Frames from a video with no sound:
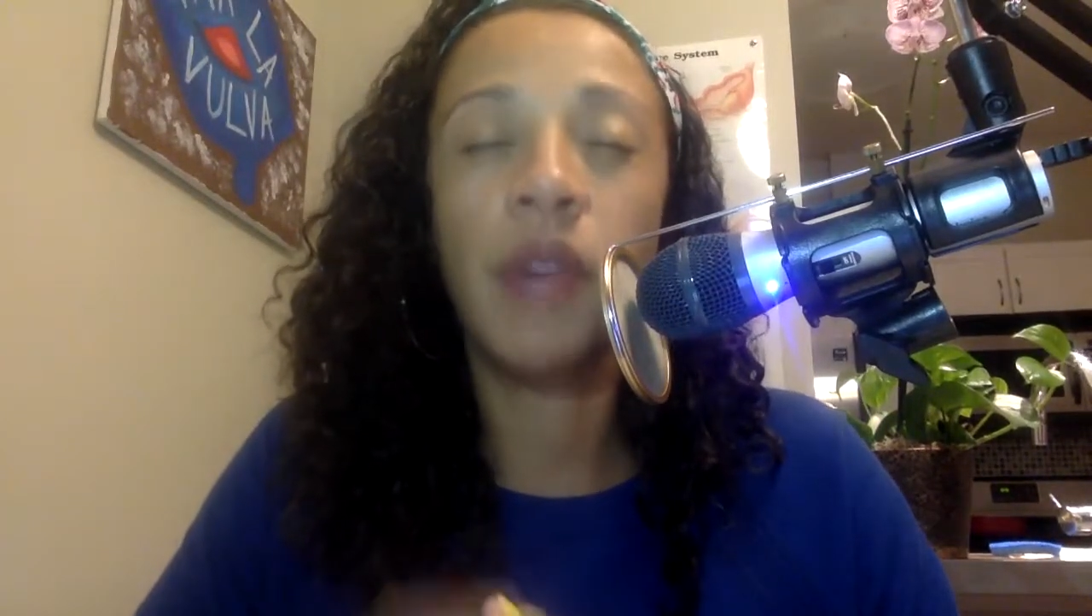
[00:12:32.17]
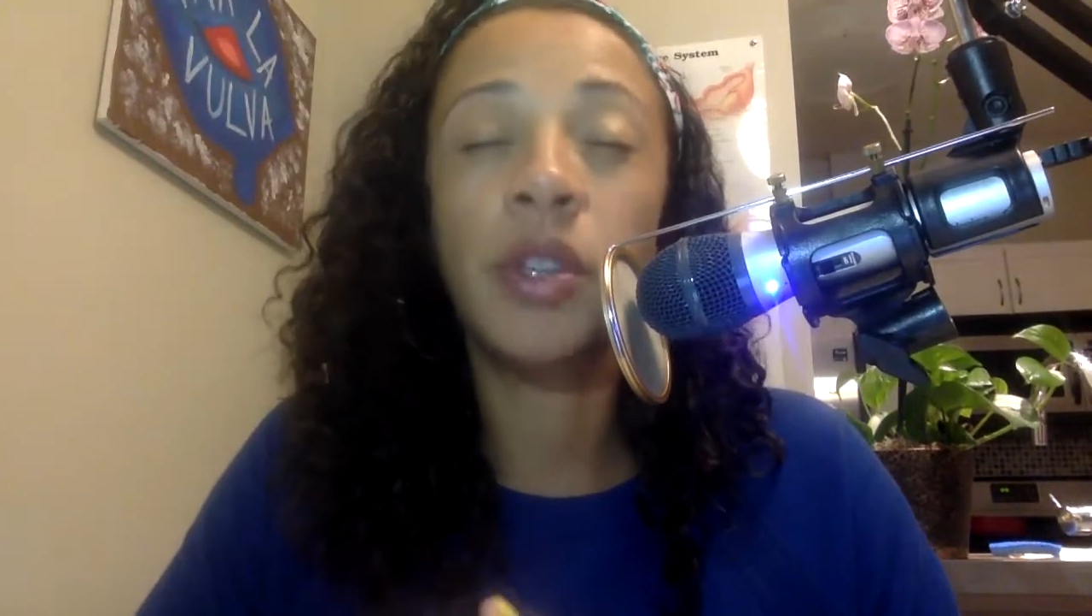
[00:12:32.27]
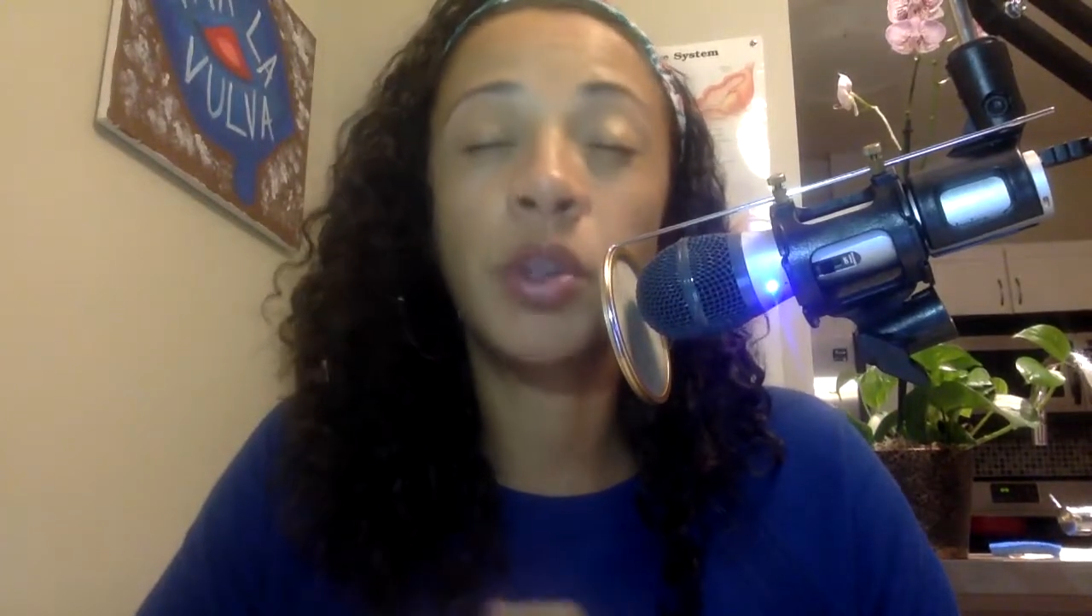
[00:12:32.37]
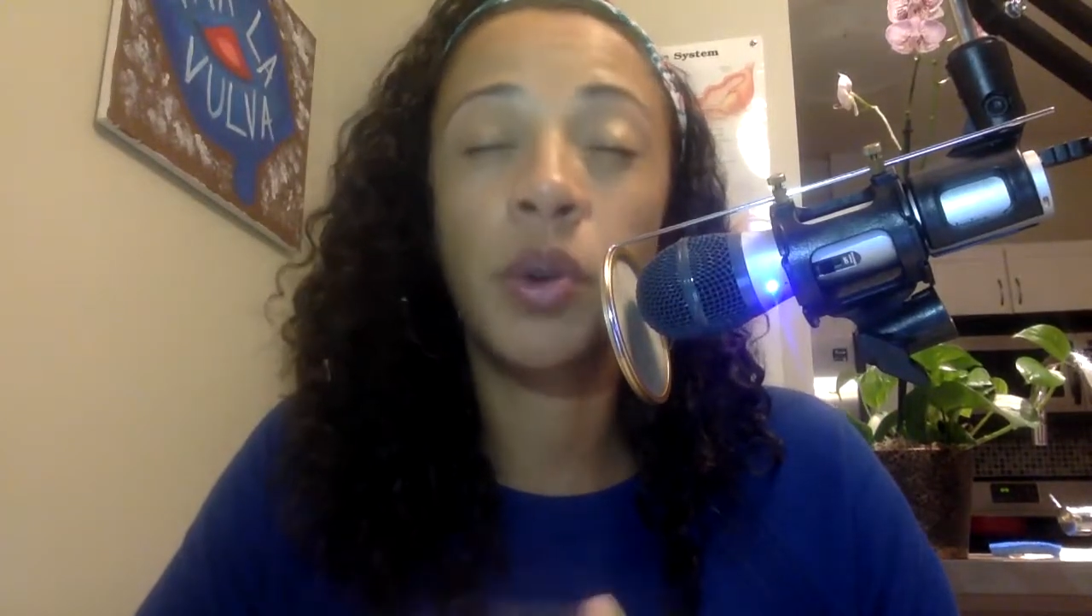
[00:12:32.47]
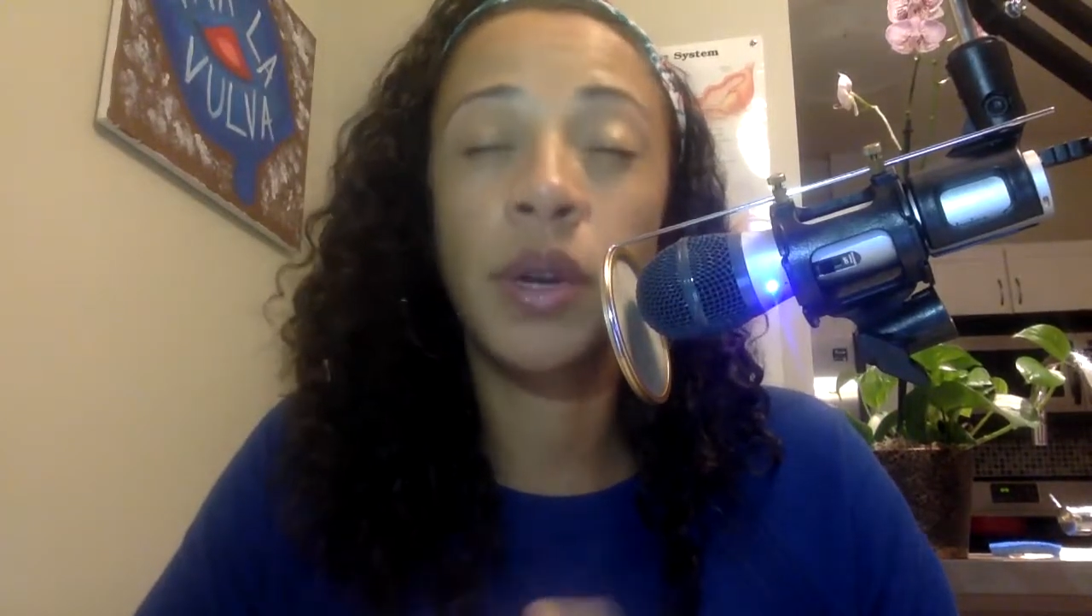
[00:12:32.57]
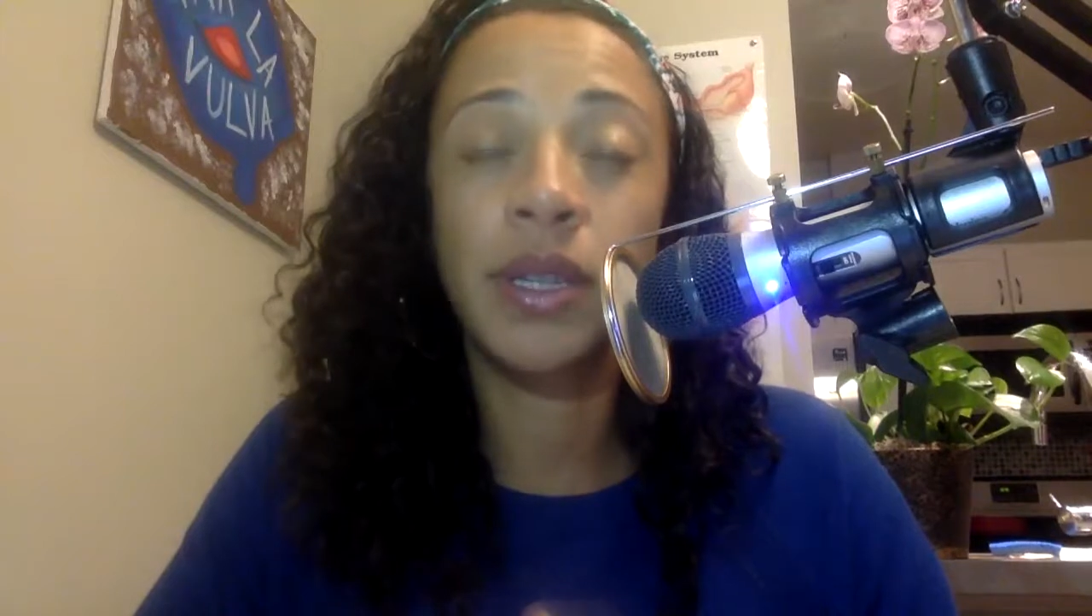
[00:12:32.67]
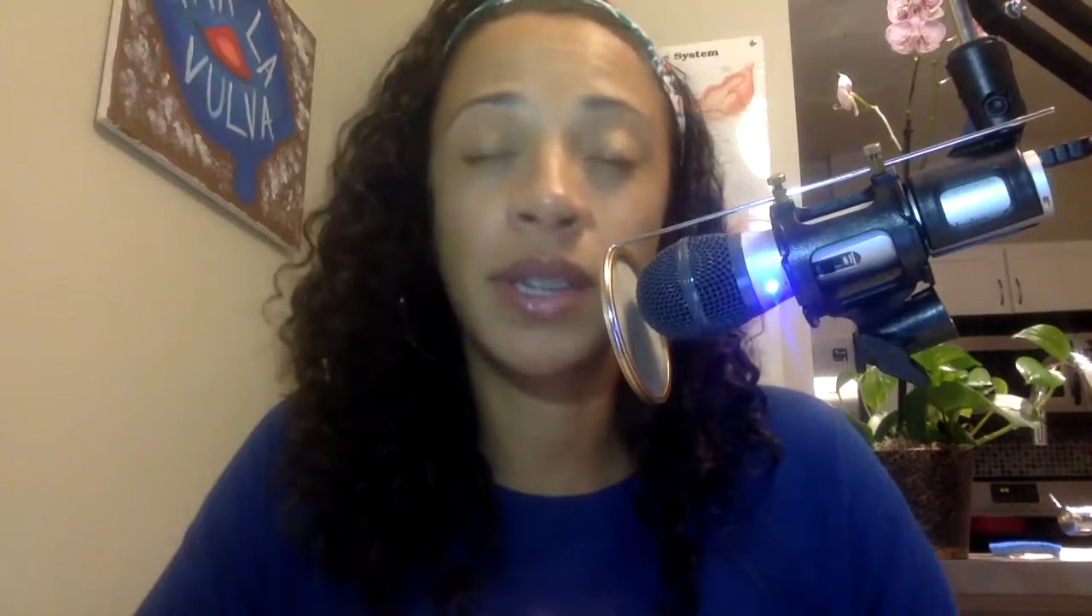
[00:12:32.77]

the toys.